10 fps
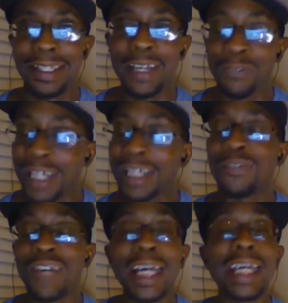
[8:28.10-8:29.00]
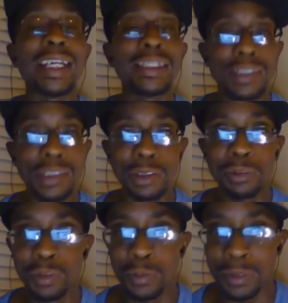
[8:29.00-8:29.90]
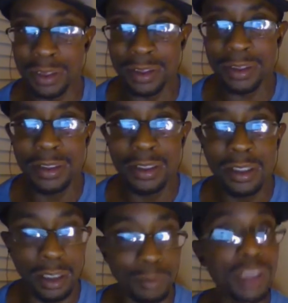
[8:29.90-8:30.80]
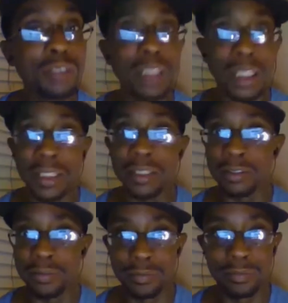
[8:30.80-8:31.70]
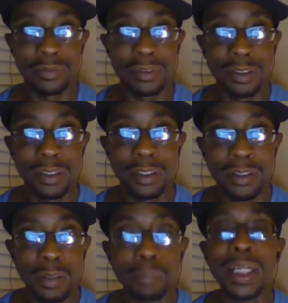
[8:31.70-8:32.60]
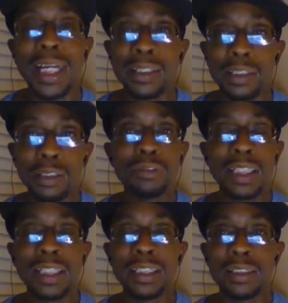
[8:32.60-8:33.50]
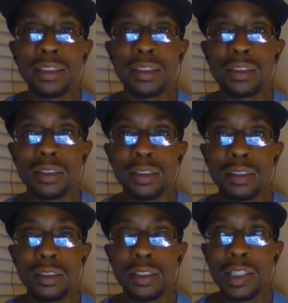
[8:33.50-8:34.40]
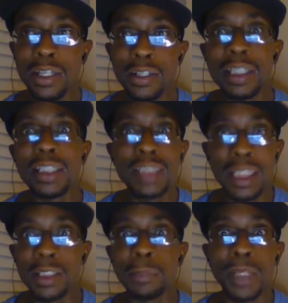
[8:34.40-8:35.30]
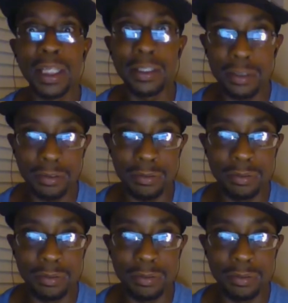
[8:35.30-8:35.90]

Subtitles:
If I had to choose one, I'm choosing Aaron. But I do think there is a comparison.